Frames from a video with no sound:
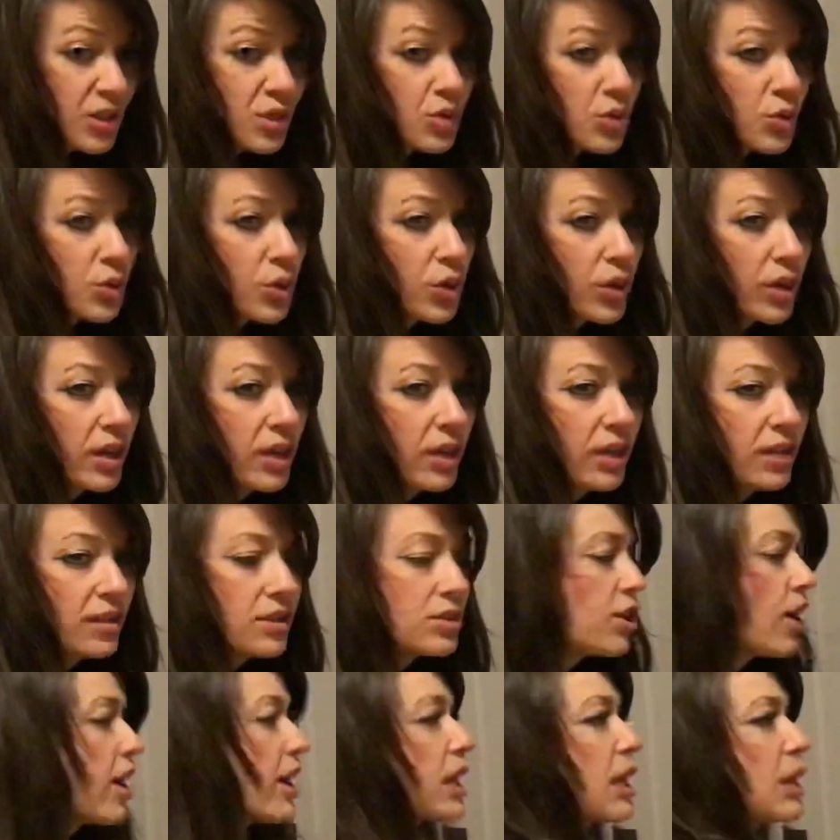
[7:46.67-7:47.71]
story,
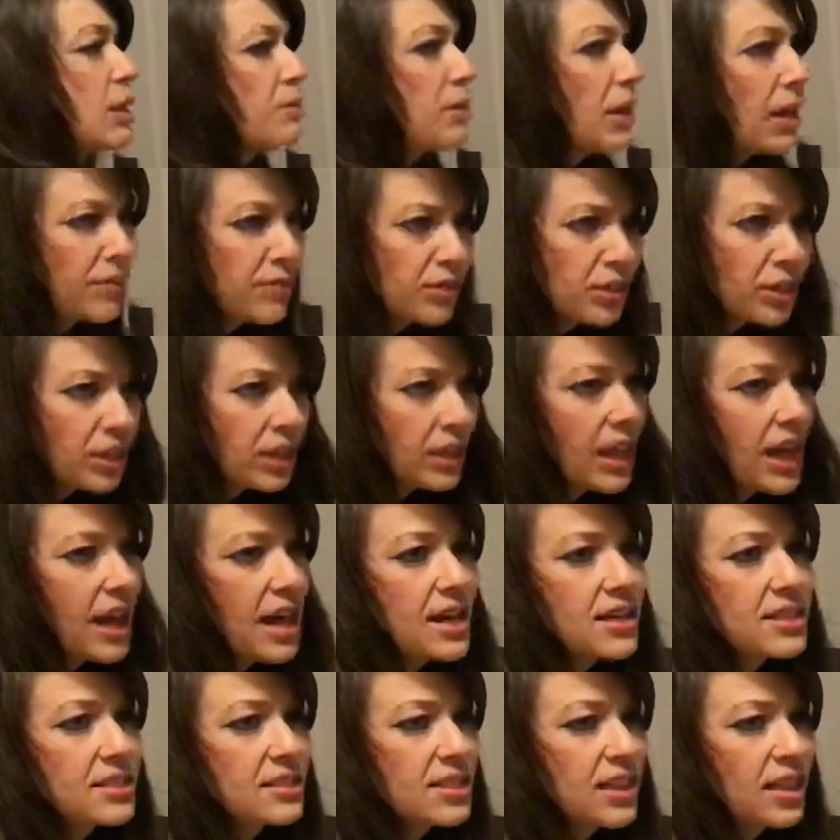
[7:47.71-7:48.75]
talking to me after
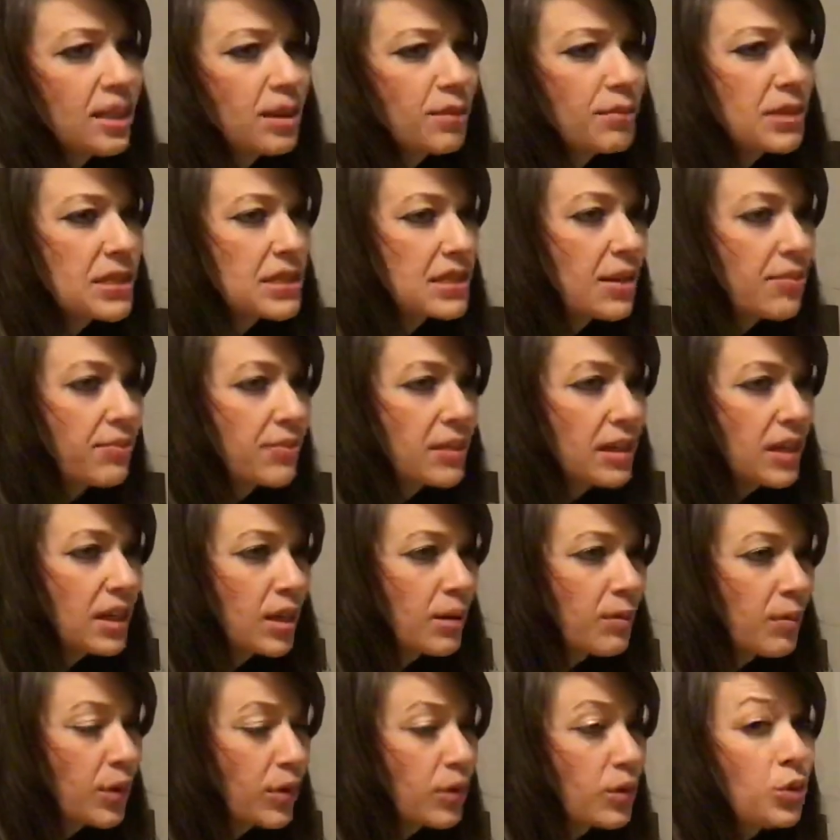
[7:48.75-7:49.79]
class, telling me something
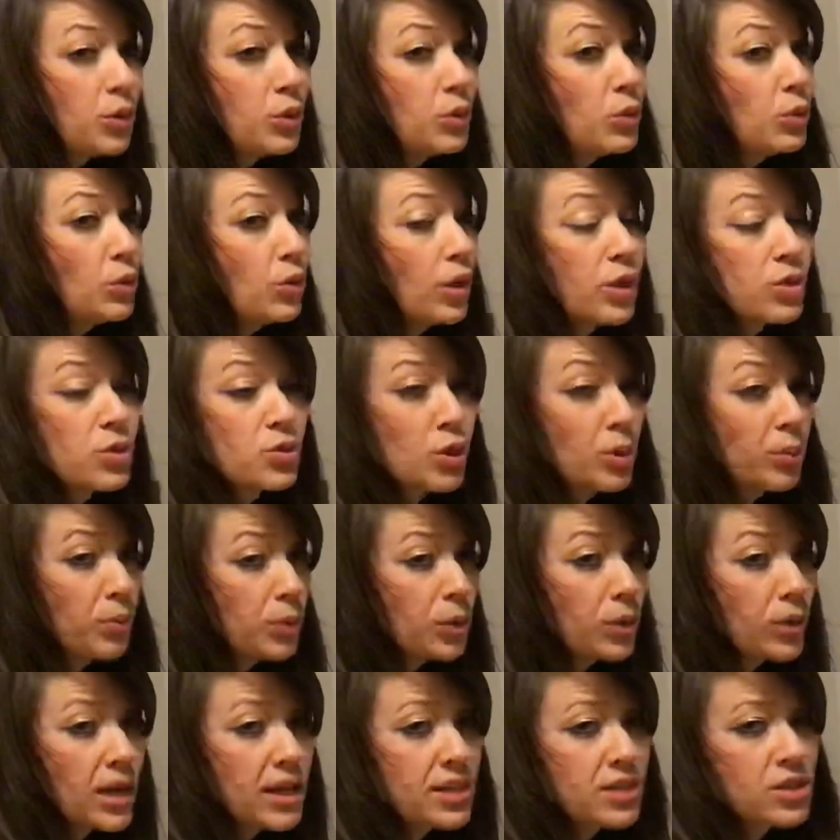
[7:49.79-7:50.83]
about you, a trip you
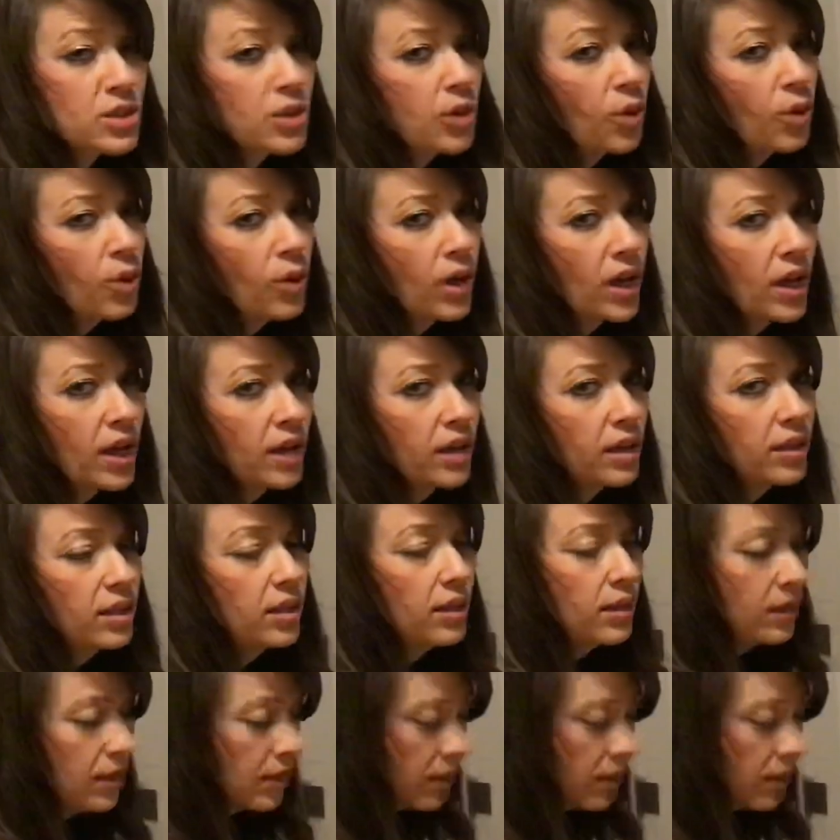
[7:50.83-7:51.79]
got to go on.